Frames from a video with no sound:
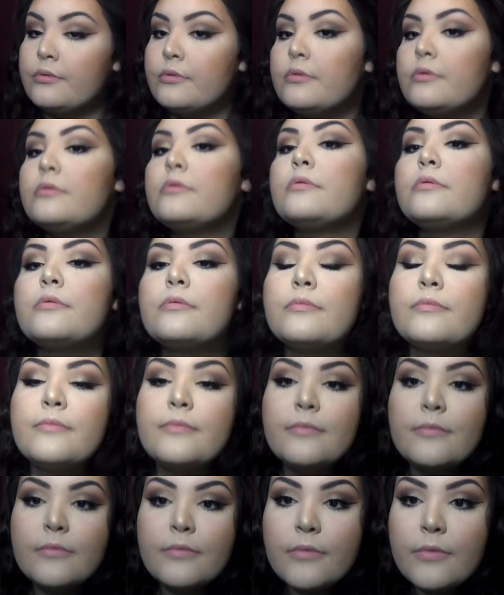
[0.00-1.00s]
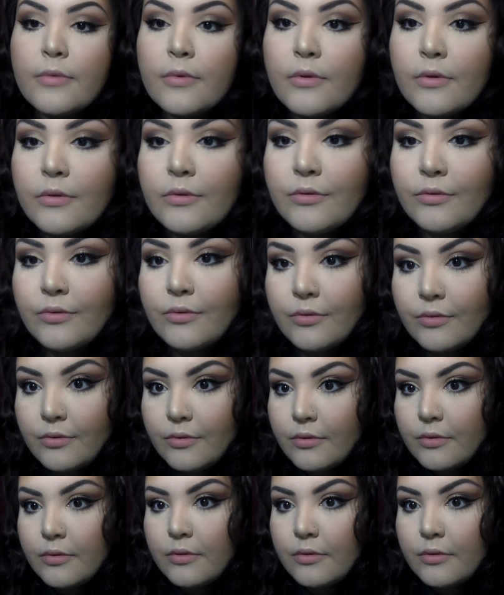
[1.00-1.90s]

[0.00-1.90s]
Get it. Ayy.